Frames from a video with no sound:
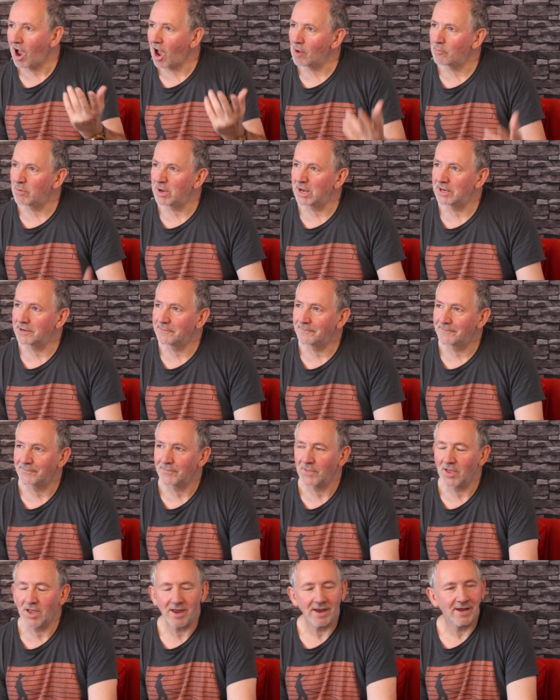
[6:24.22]
I
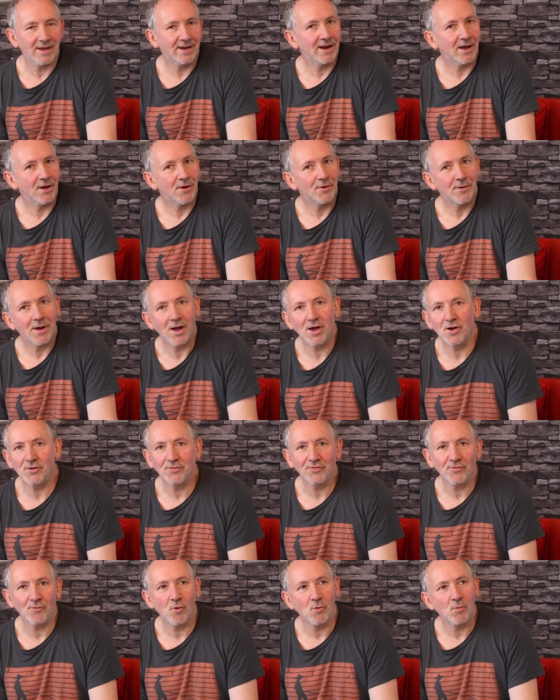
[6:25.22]
mean, eh, you know,
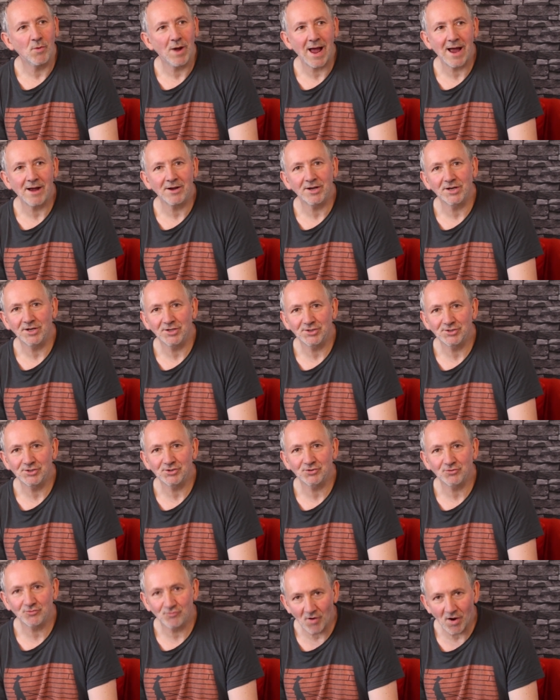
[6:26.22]
I thought, well, how can I
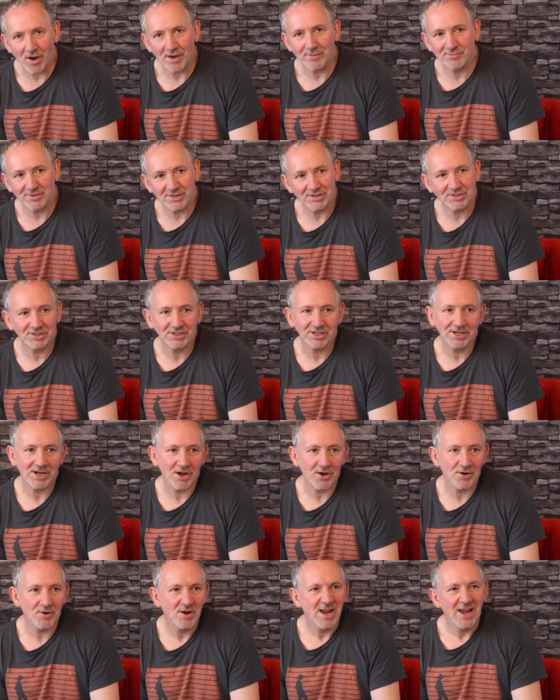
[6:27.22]
describe this? You
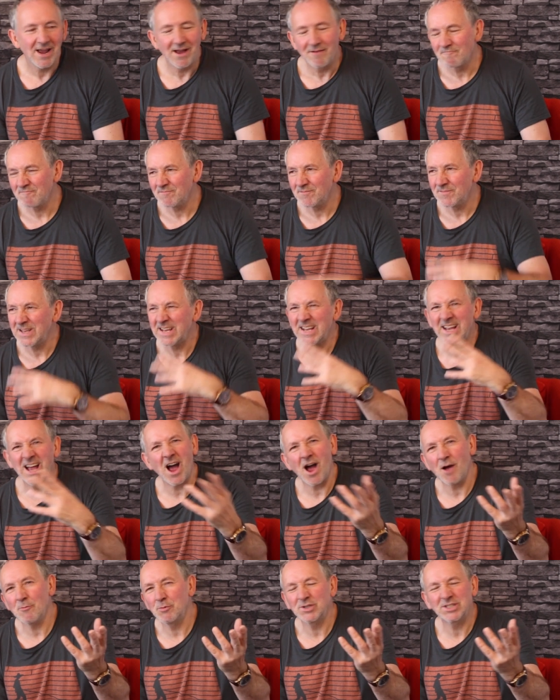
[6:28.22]
know,
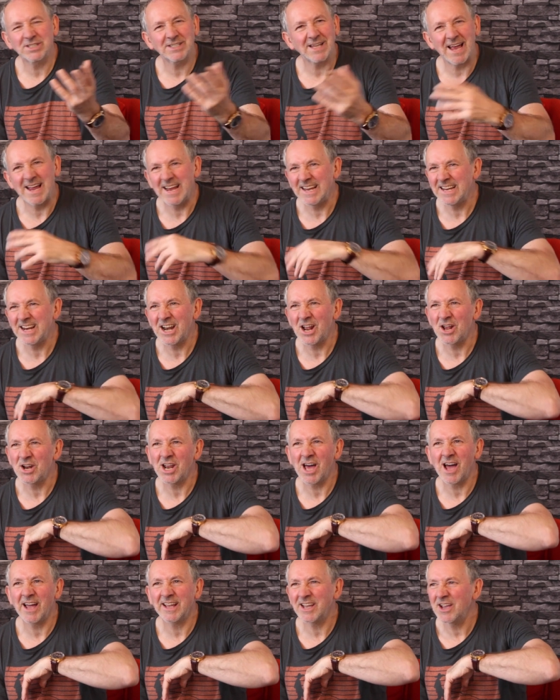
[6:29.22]
I would say, you know,
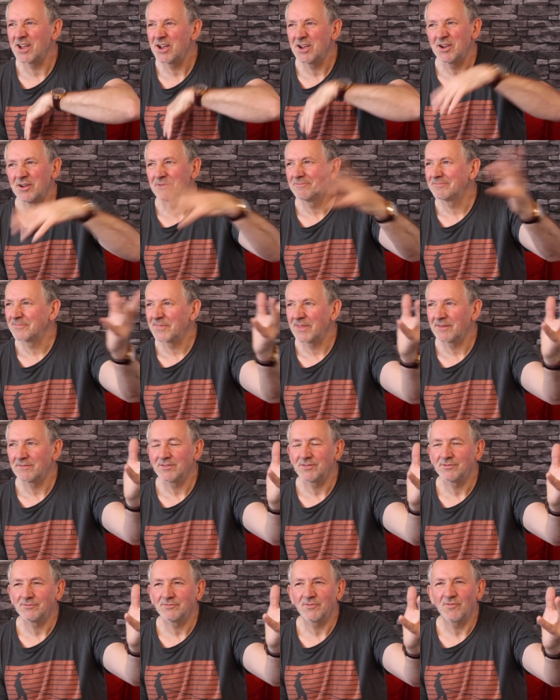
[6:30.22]
like
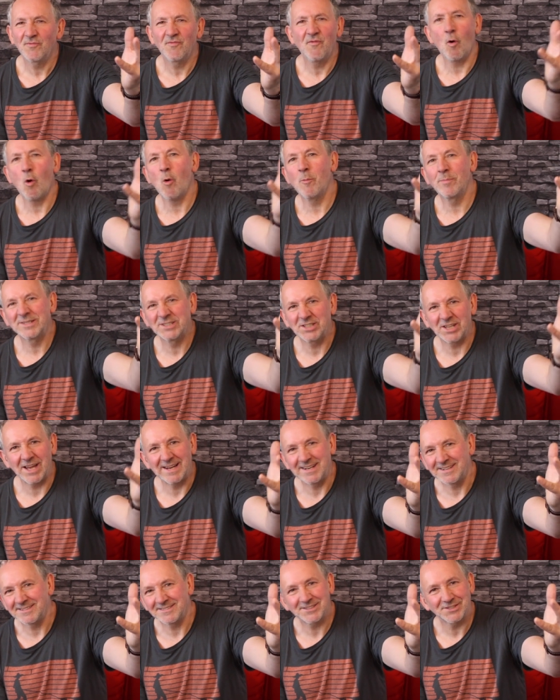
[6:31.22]
four
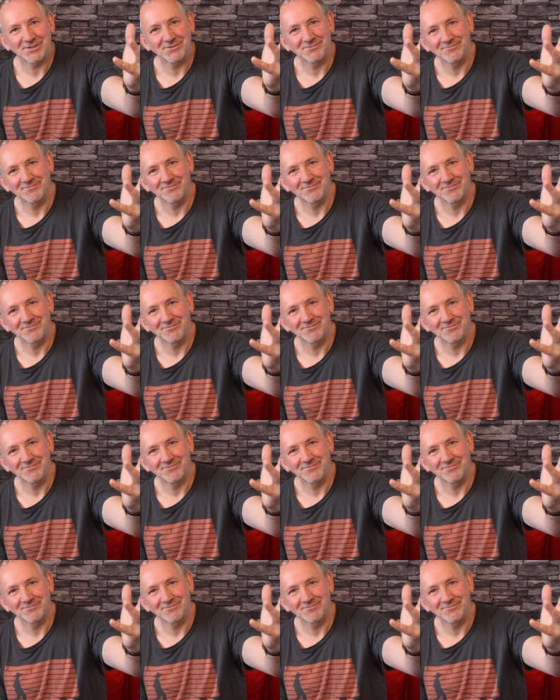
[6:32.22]
percent.